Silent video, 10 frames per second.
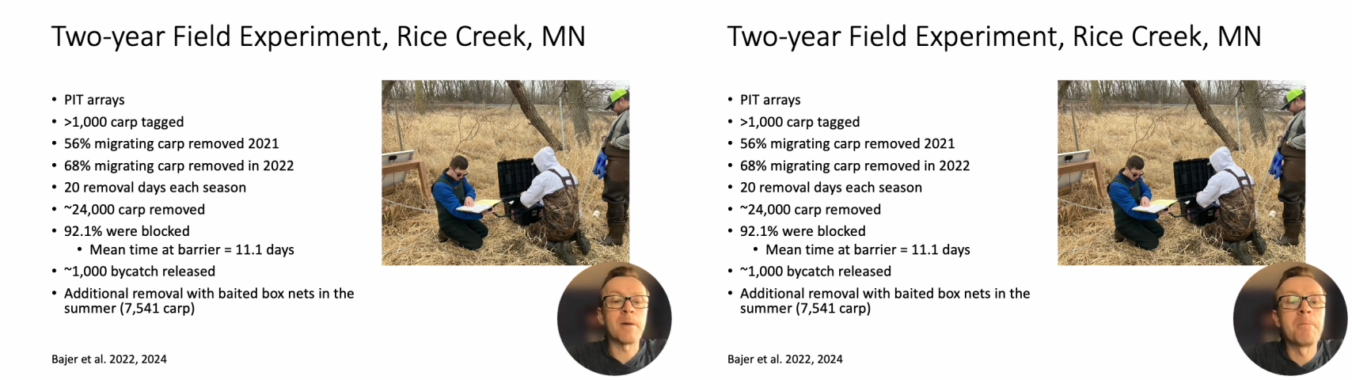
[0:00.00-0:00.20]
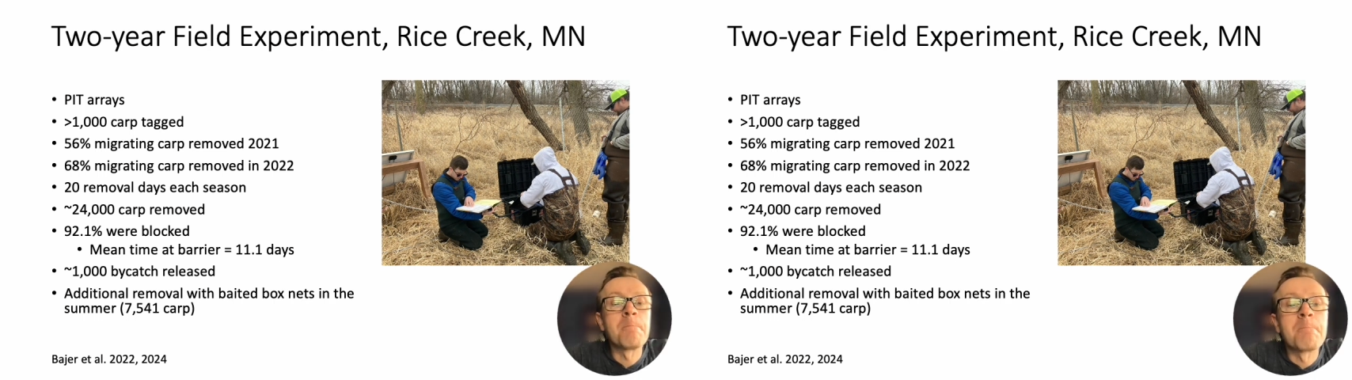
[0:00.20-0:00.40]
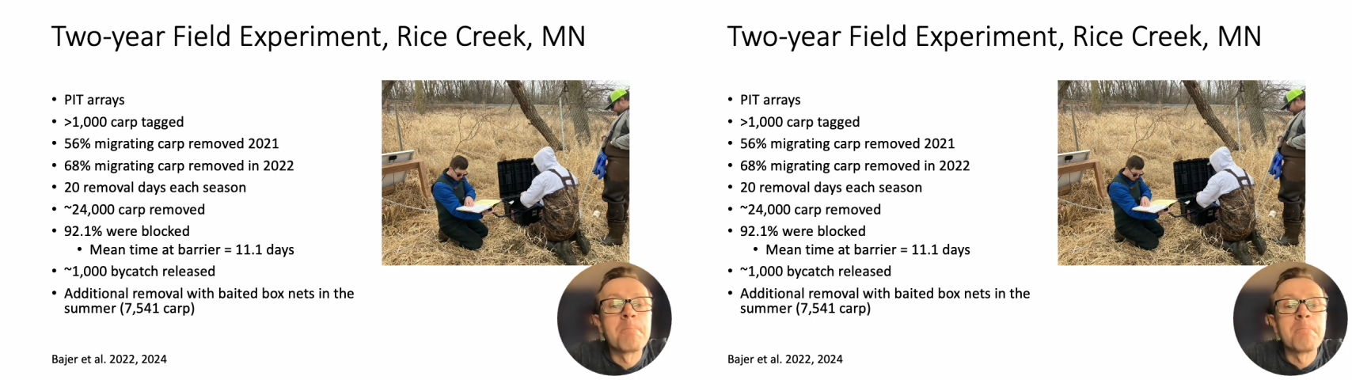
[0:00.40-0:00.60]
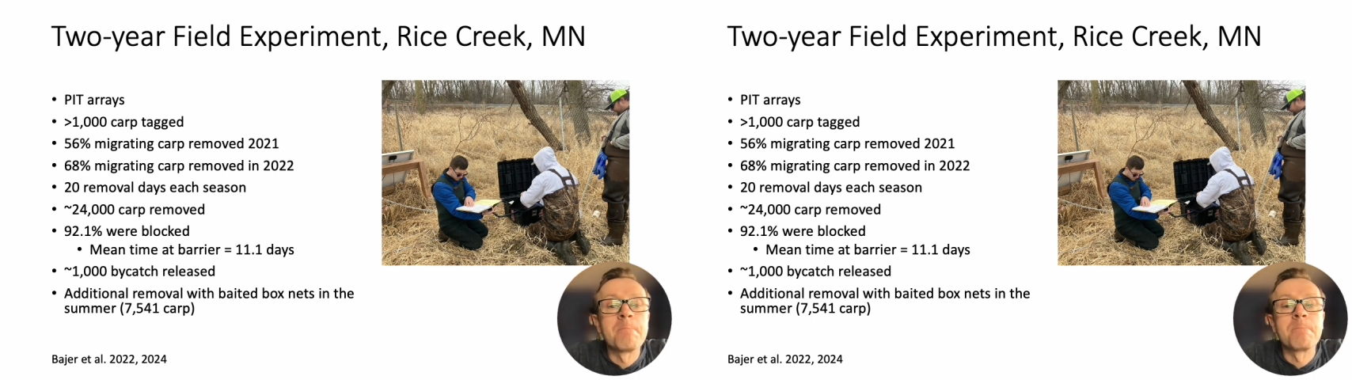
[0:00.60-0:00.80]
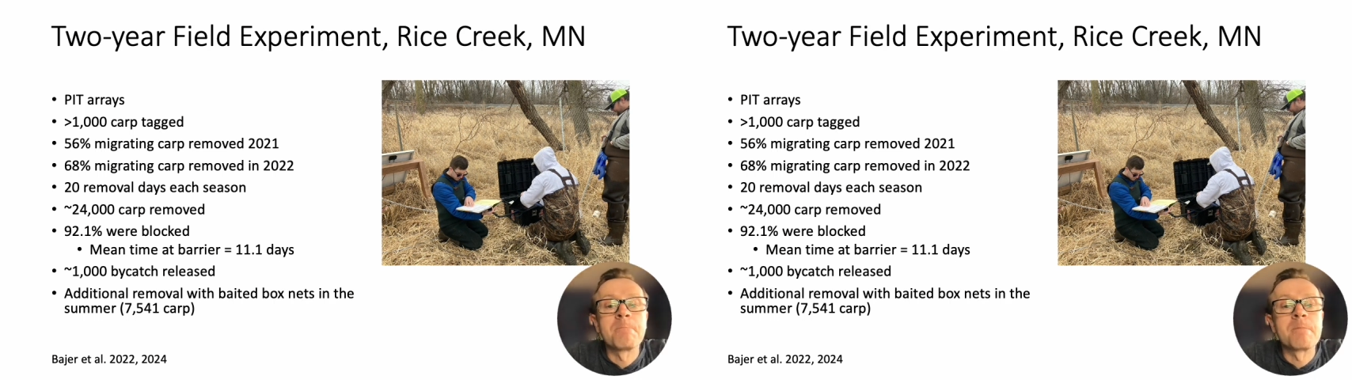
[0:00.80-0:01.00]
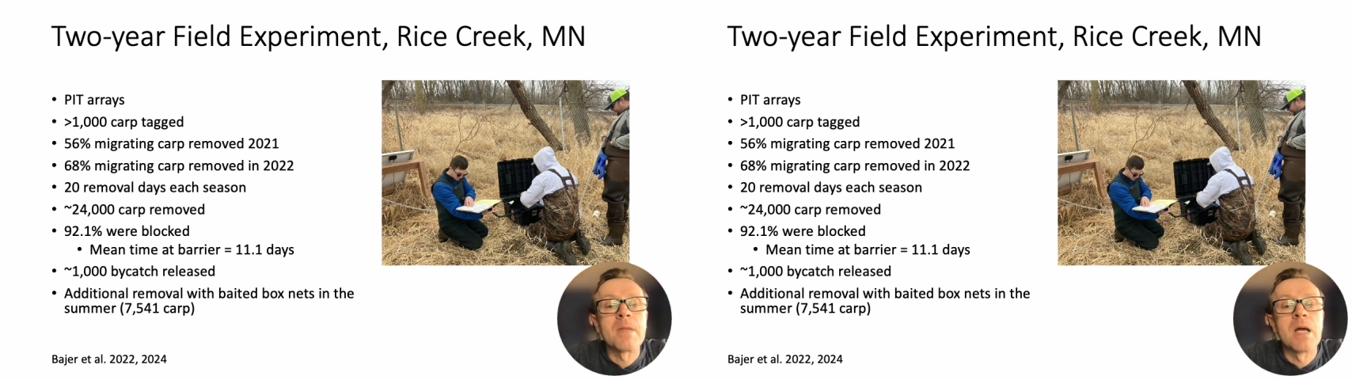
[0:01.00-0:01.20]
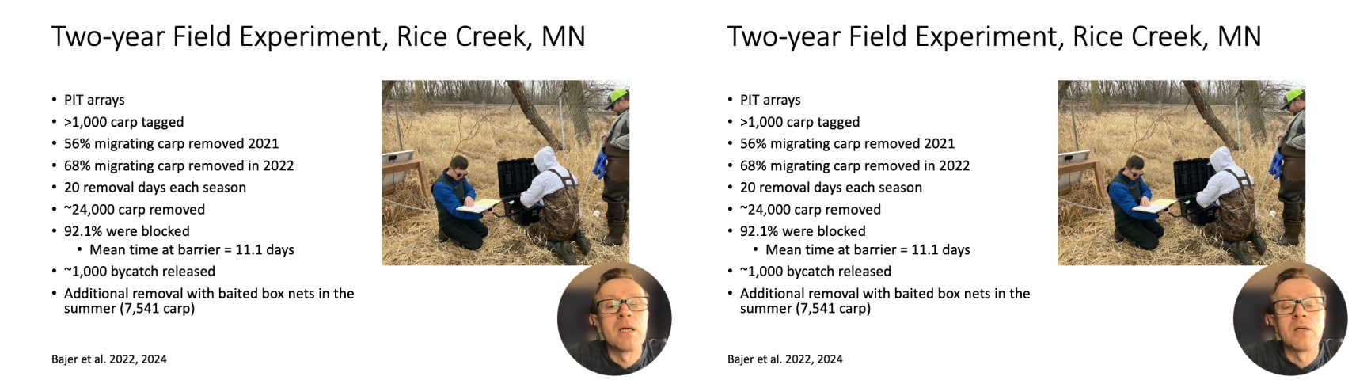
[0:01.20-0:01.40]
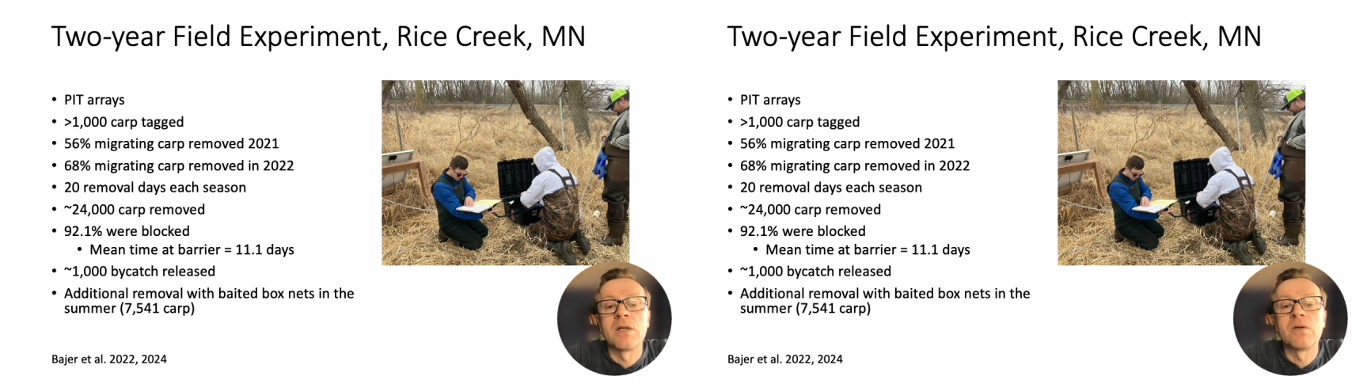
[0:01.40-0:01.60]
We used pit
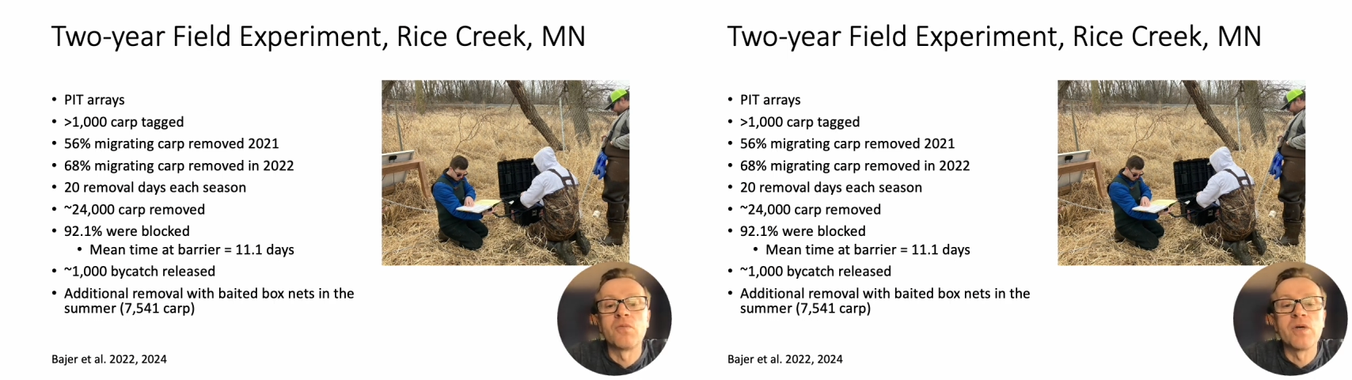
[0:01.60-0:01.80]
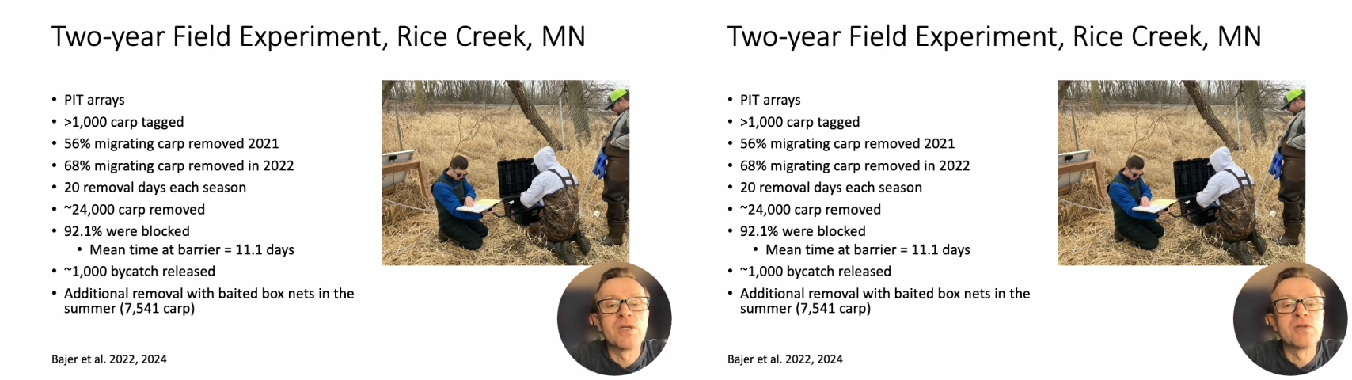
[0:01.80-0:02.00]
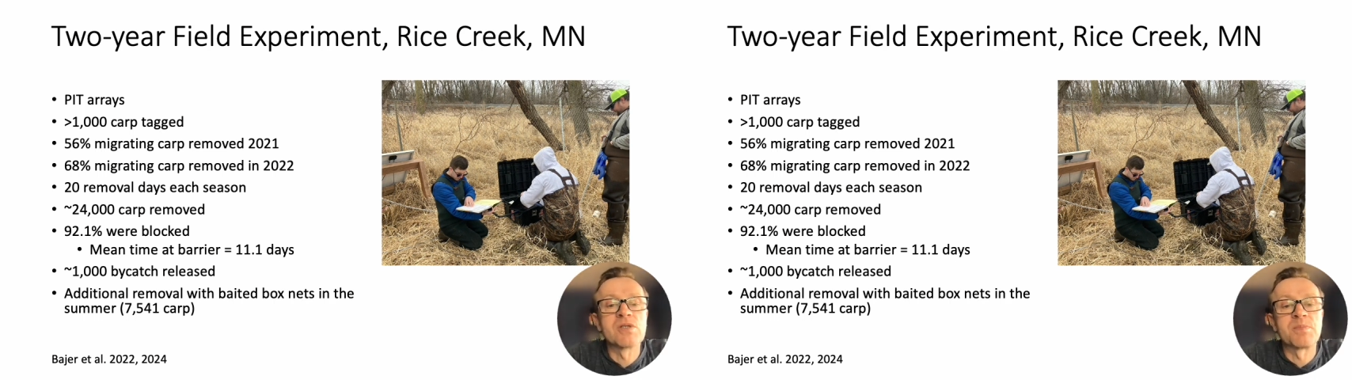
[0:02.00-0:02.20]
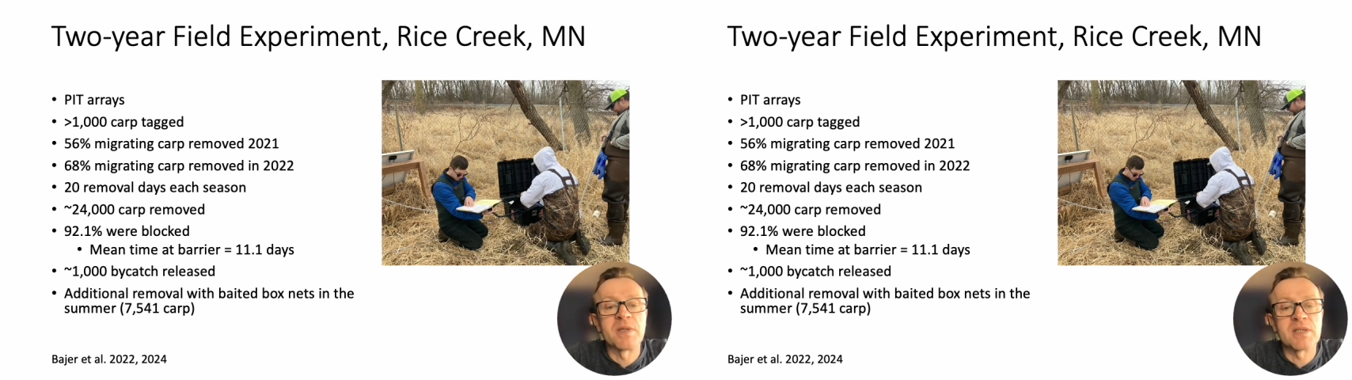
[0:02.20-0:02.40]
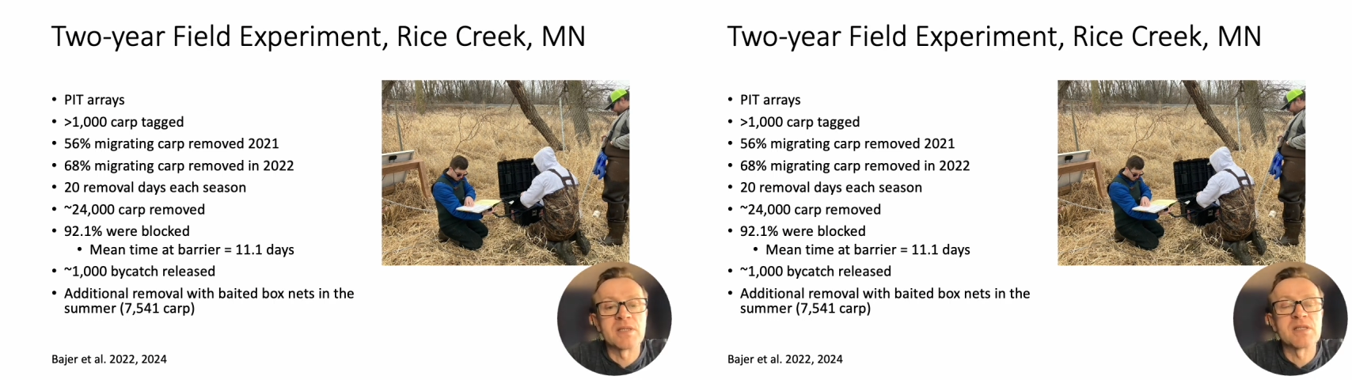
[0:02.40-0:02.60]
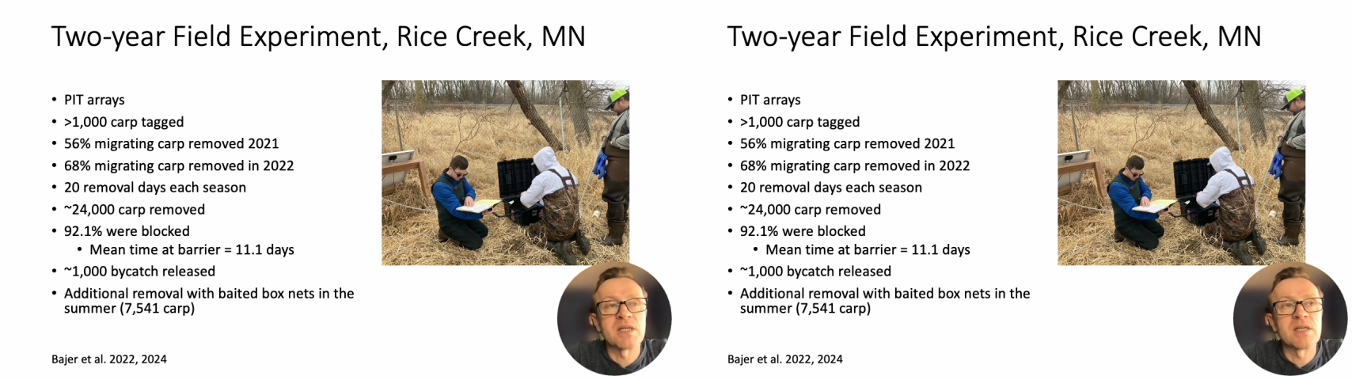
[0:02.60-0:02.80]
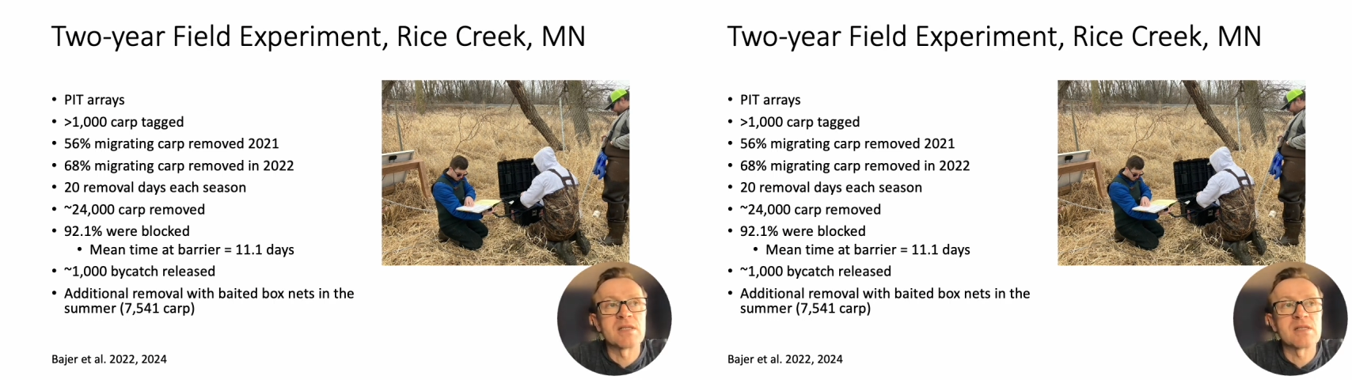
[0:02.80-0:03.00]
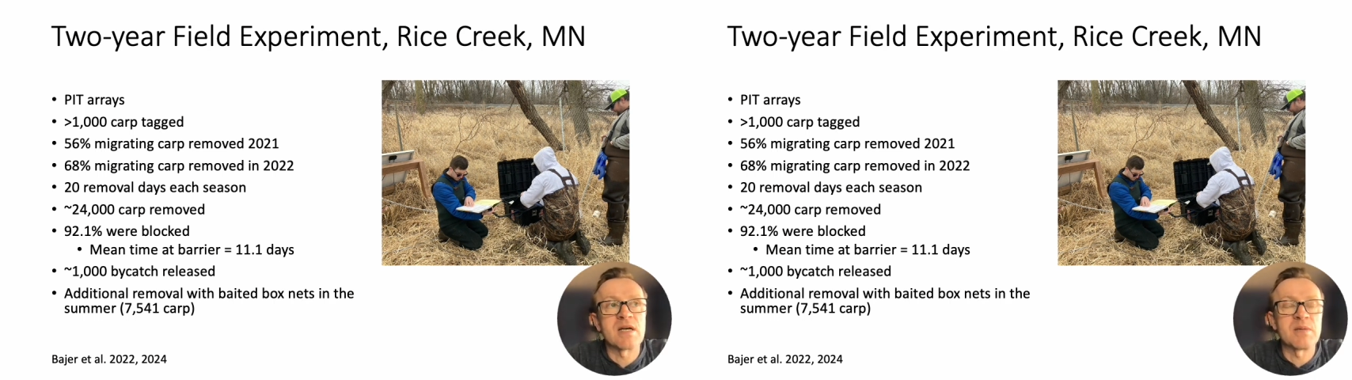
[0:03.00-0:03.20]
antennas upstream and
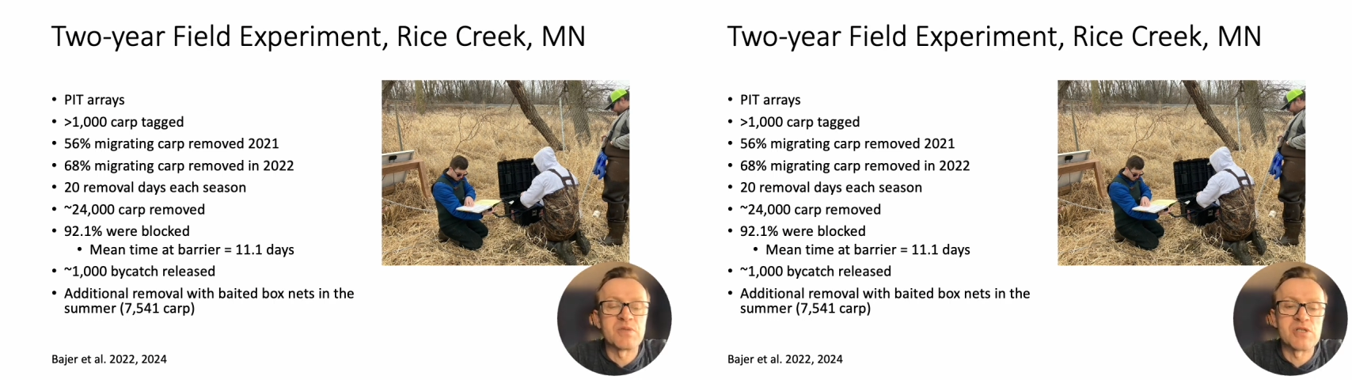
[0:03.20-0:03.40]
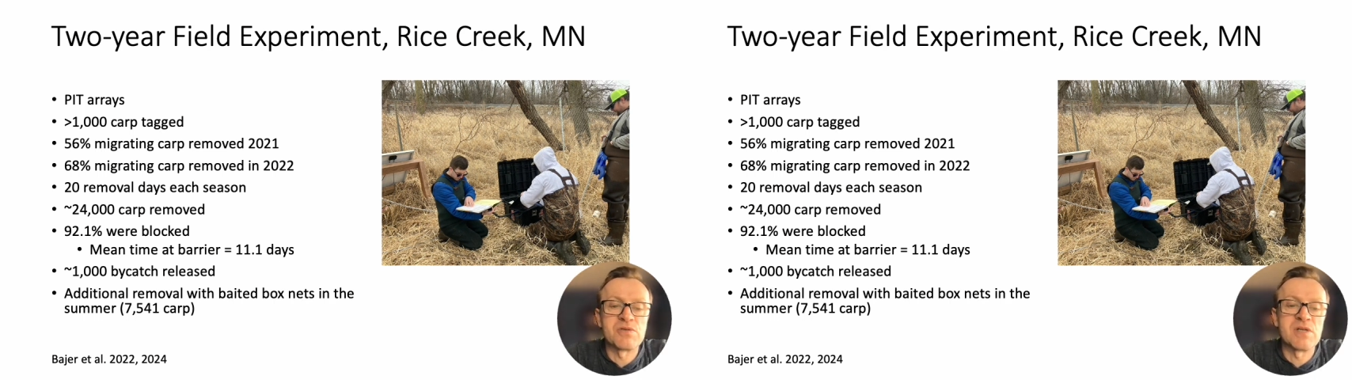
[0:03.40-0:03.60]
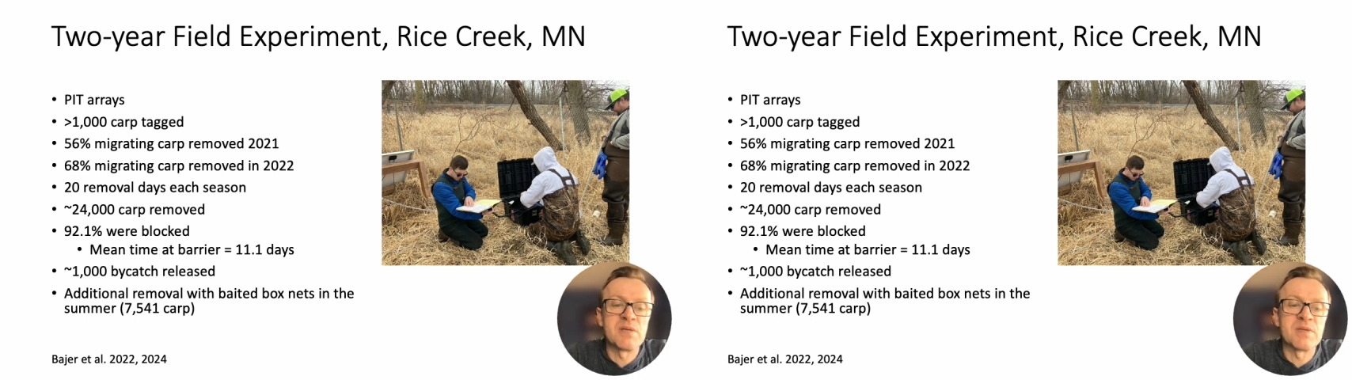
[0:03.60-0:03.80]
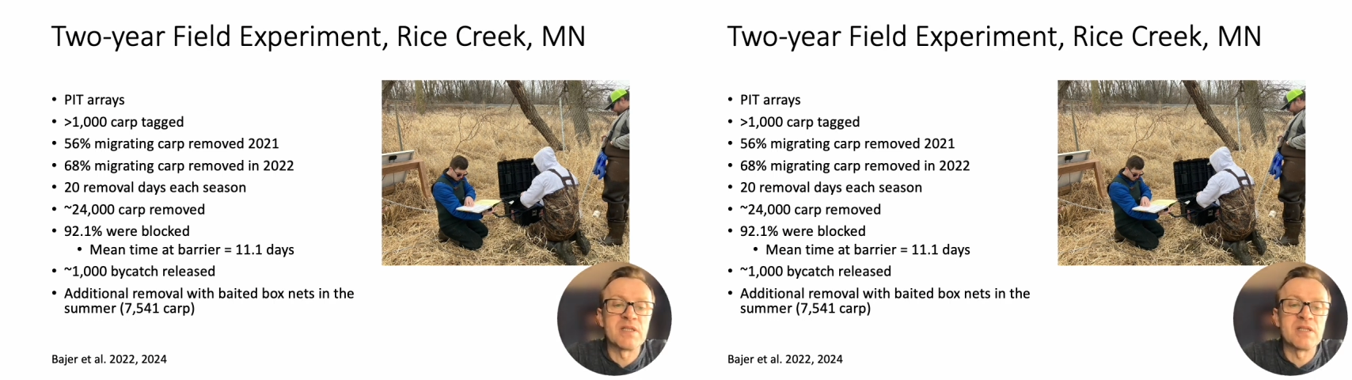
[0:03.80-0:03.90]
downstream of the barrier.